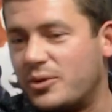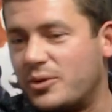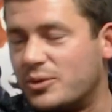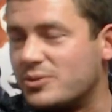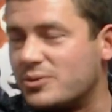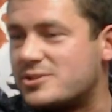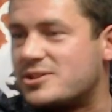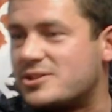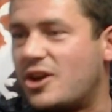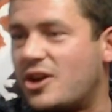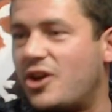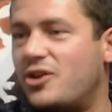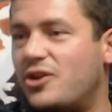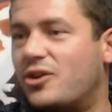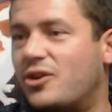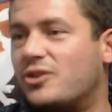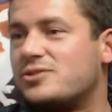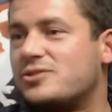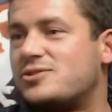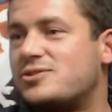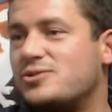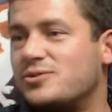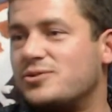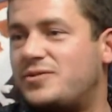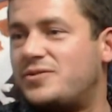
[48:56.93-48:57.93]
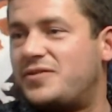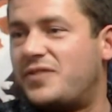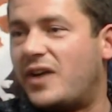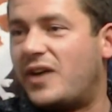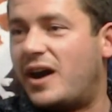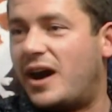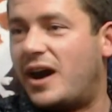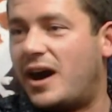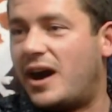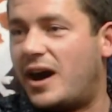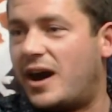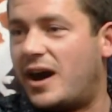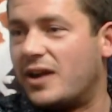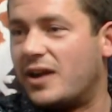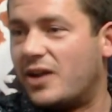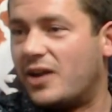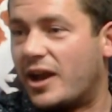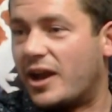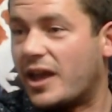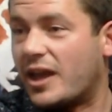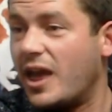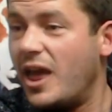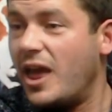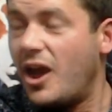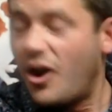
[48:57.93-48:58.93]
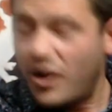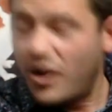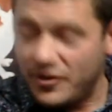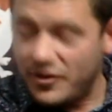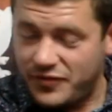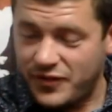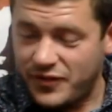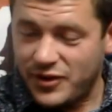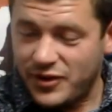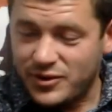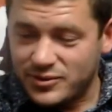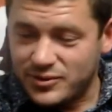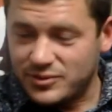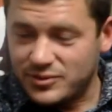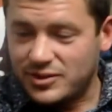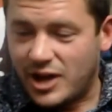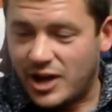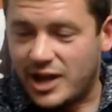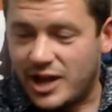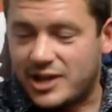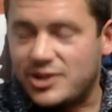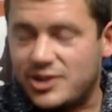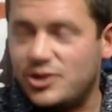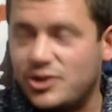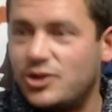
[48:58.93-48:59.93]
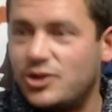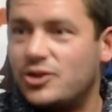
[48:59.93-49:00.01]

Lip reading: Wilso not too far. Like I feel like